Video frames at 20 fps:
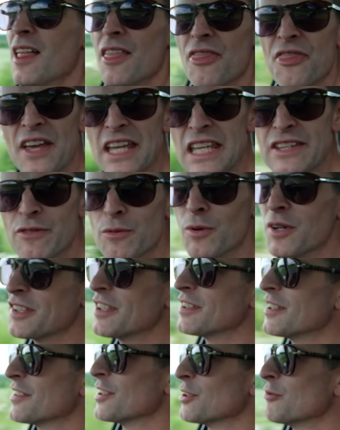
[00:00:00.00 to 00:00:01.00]
Thank you for
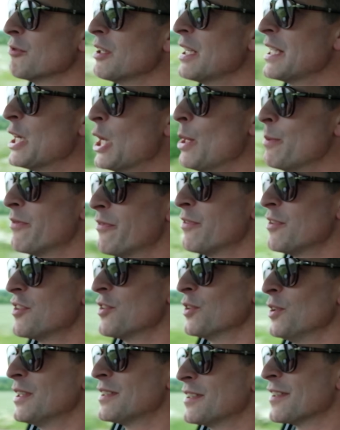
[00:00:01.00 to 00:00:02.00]
watching this. I really hope you've
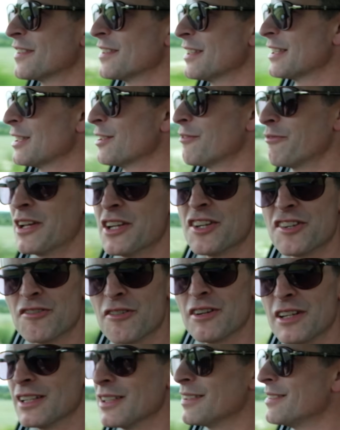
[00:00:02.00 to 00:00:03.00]
enjoyed this little adventure
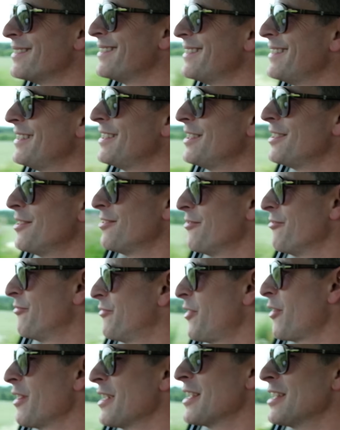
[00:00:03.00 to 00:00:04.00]
in a
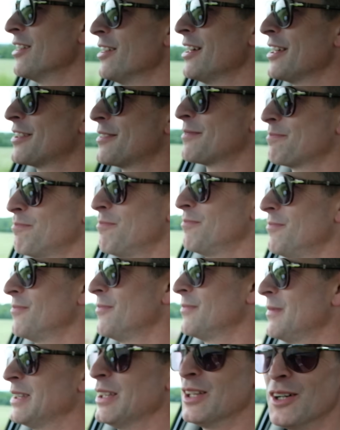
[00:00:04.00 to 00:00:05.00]
very nice,
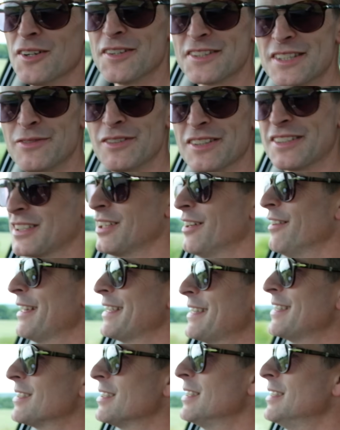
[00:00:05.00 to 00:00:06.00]
last of its
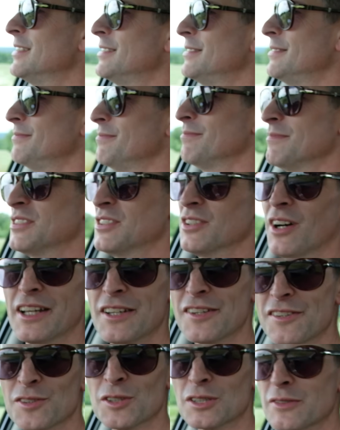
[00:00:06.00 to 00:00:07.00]
kind
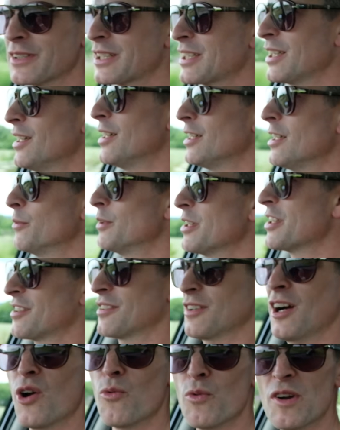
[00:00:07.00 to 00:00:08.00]
dinosaur of a car,
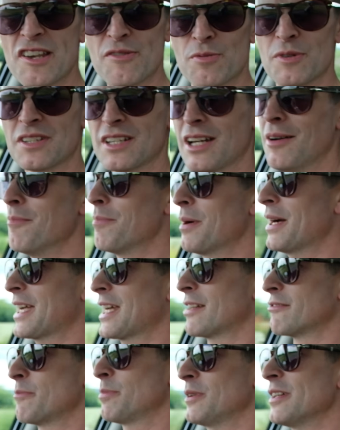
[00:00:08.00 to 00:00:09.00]
which I wish would come back
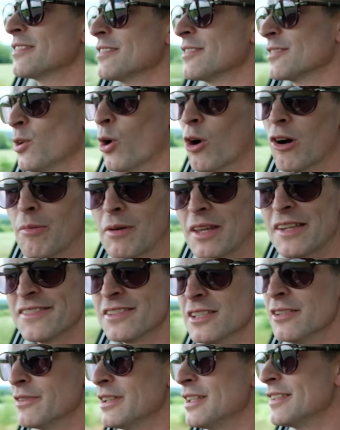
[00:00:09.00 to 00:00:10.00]
and replace those horrible
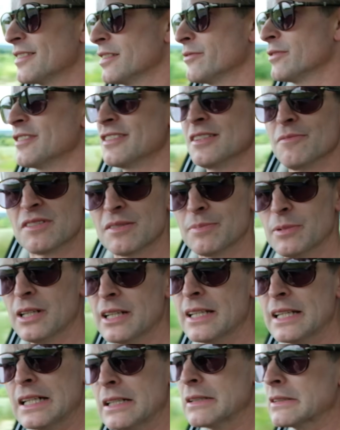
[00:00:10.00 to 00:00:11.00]
SUVs everyone seems to
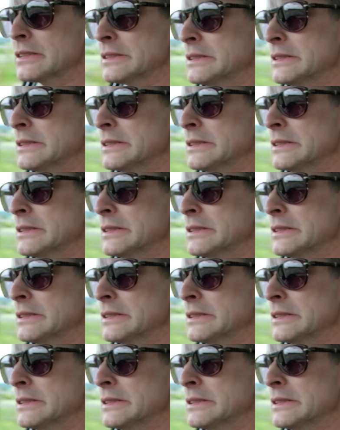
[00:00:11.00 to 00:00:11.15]
buy now.